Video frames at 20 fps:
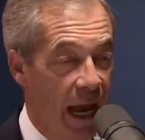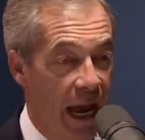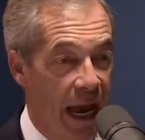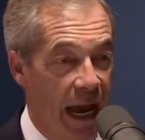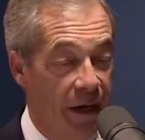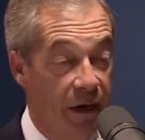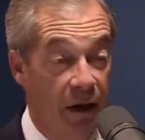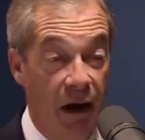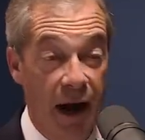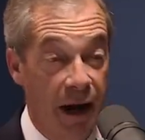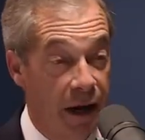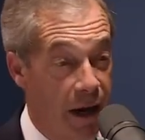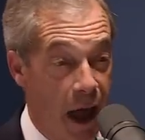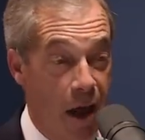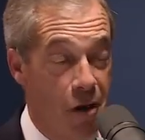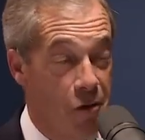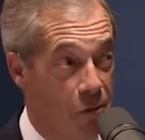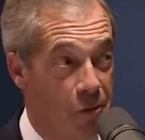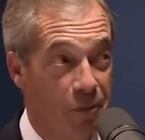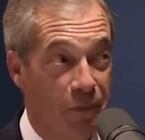And I
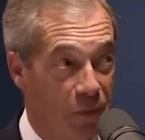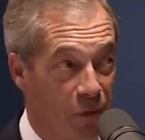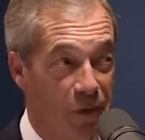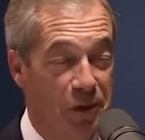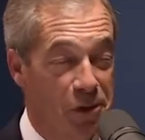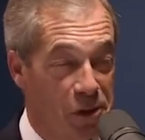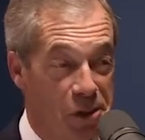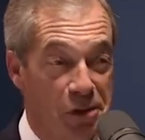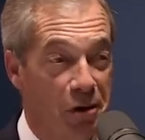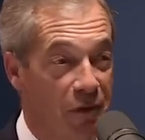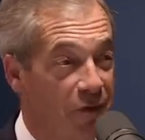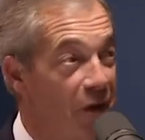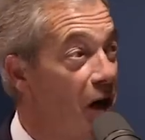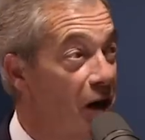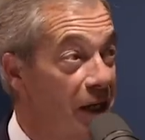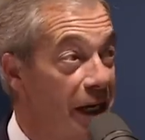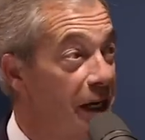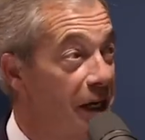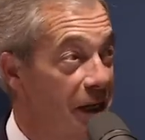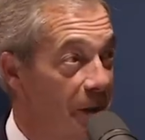know that two of
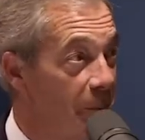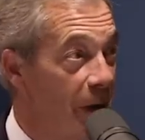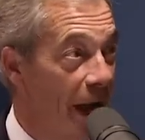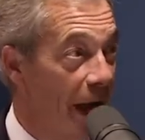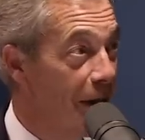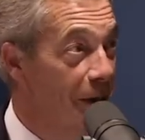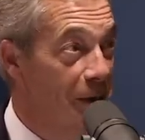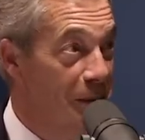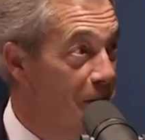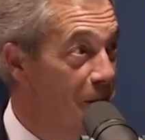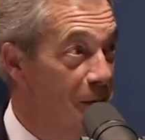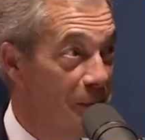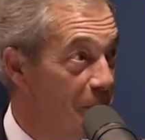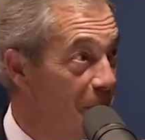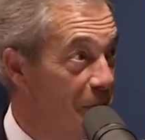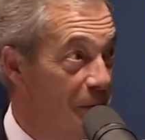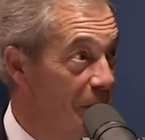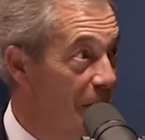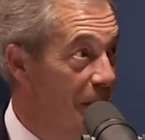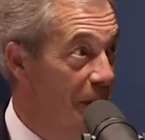our leading banks
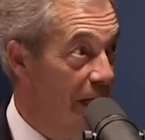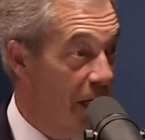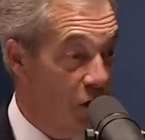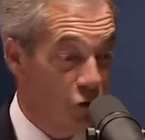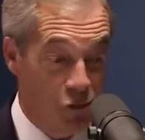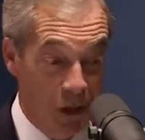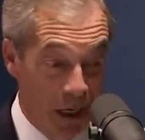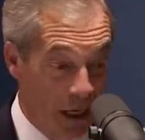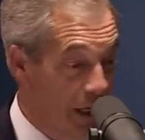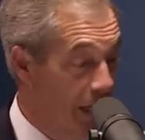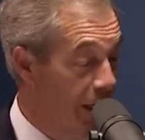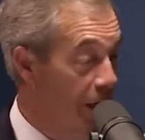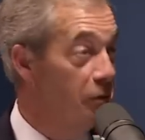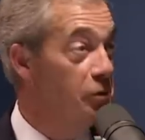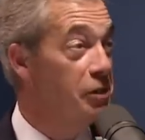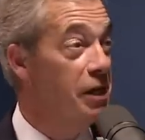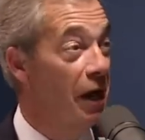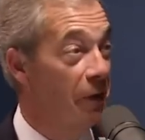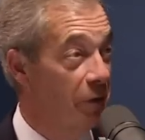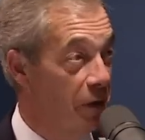literally
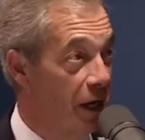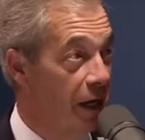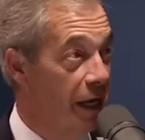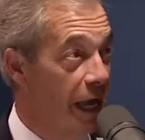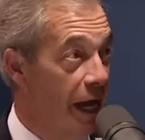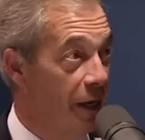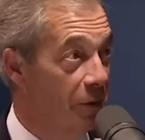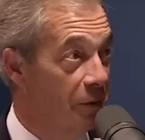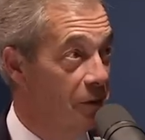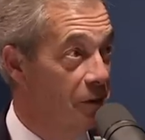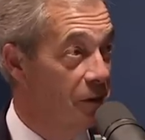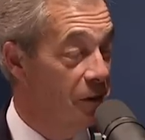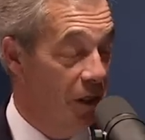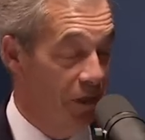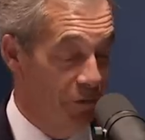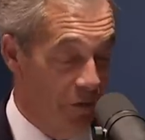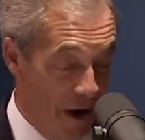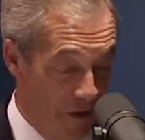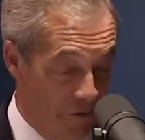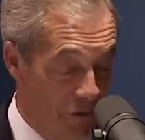closed down the accounts
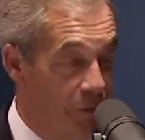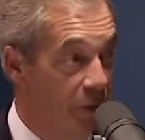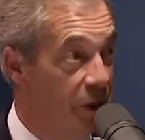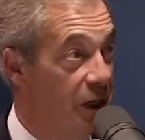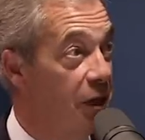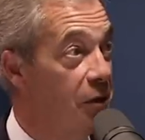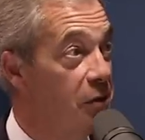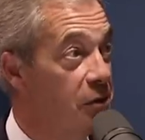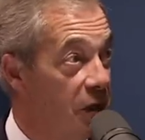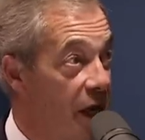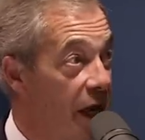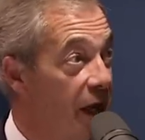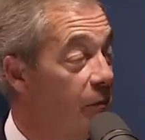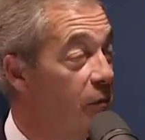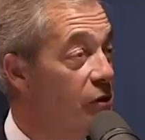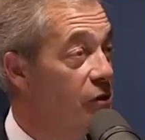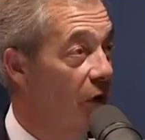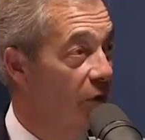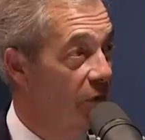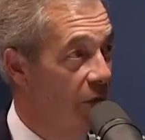of everybody whose name
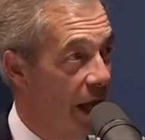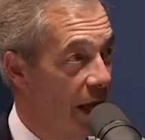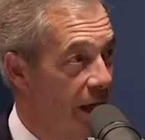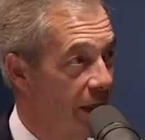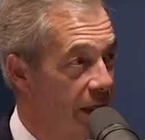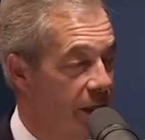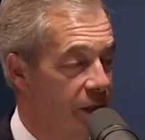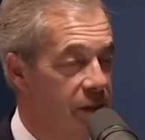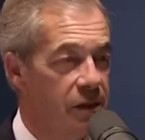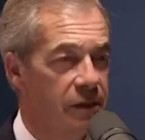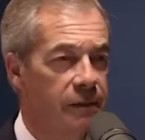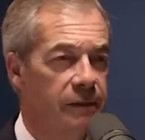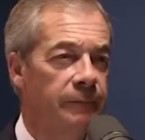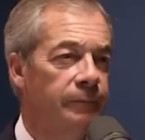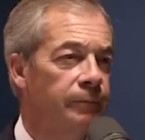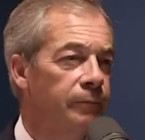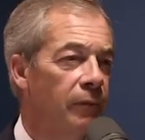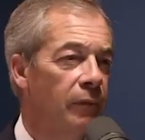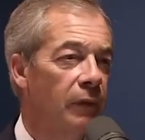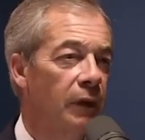was on that list.
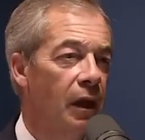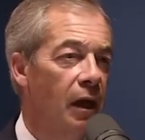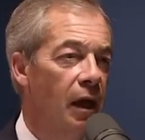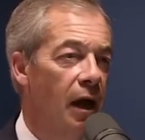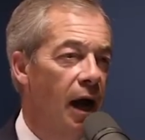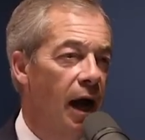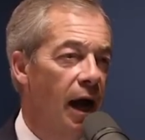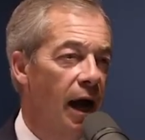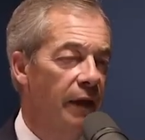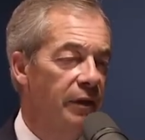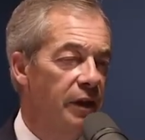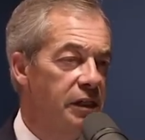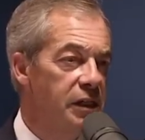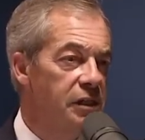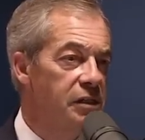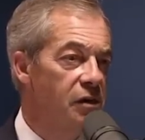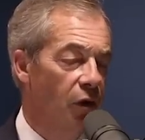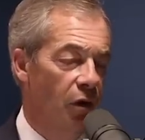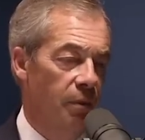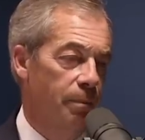And this
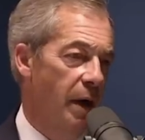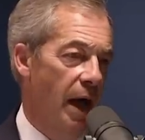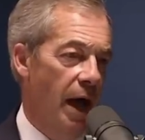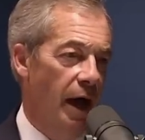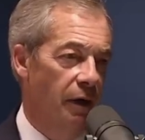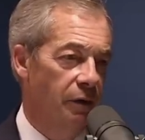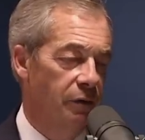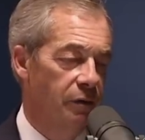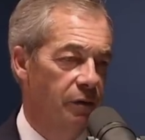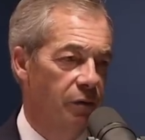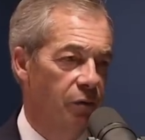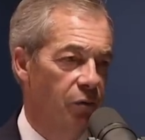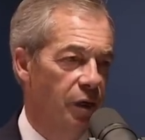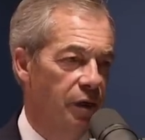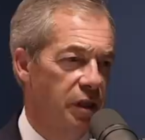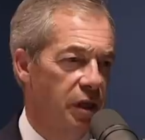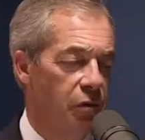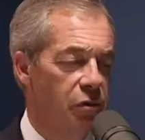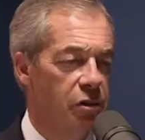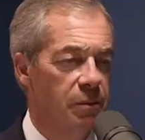is not about
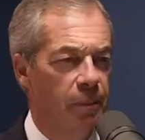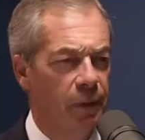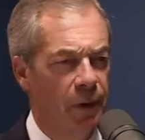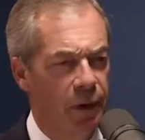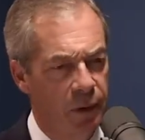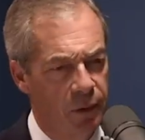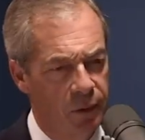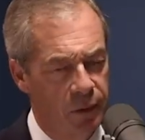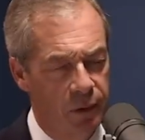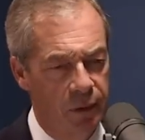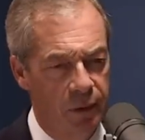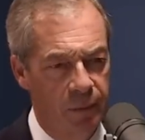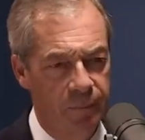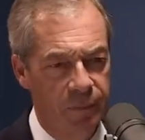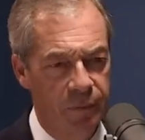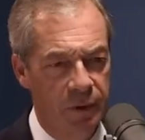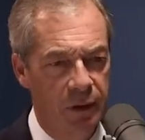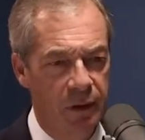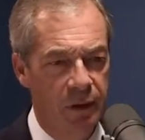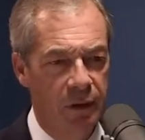whether you deplore
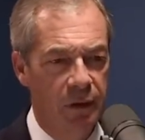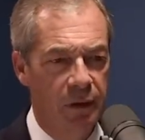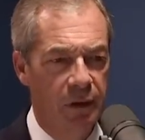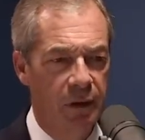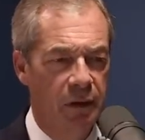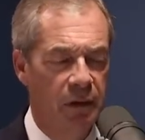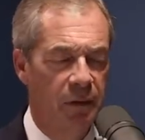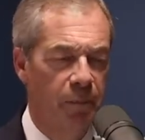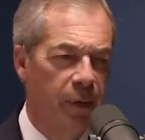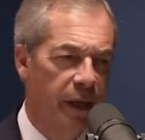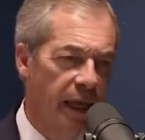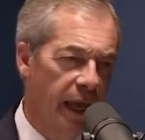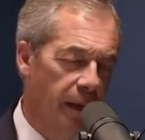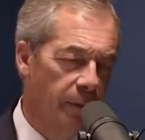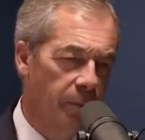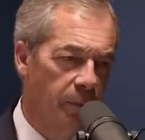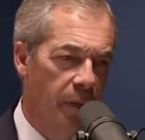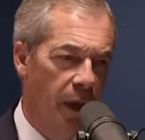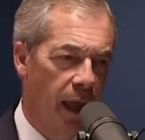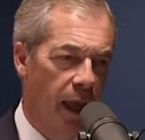the
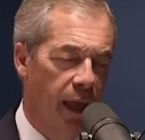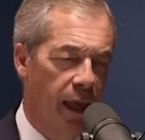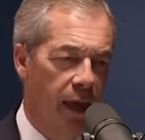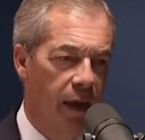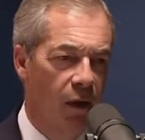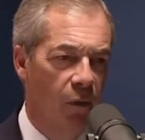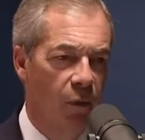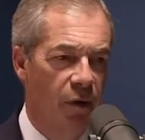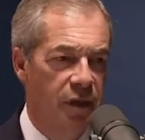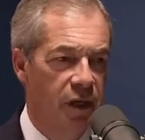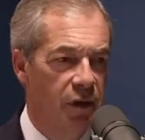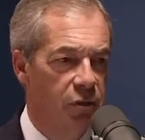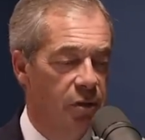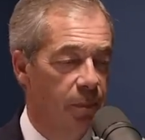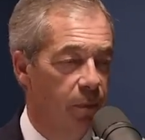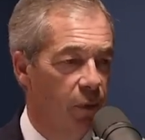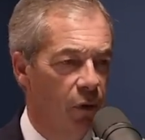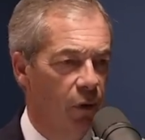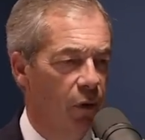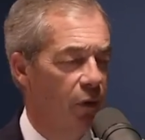BNP or whether you
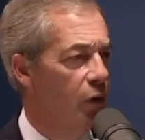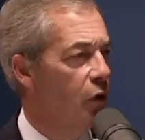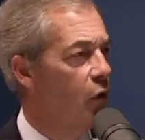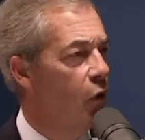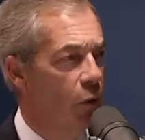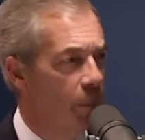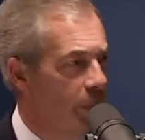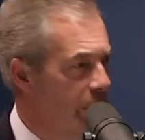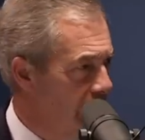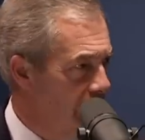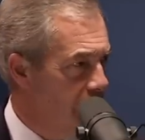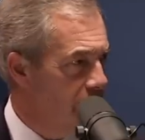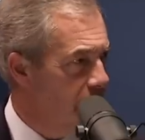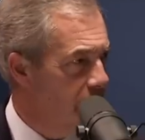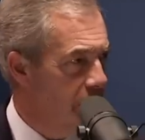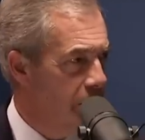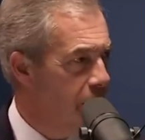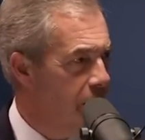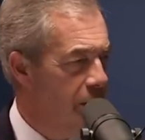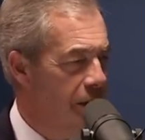deplore the
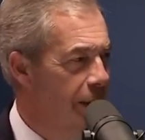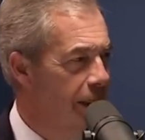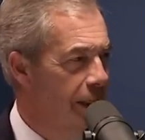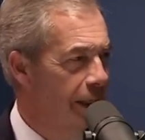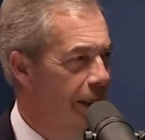Corbynistas.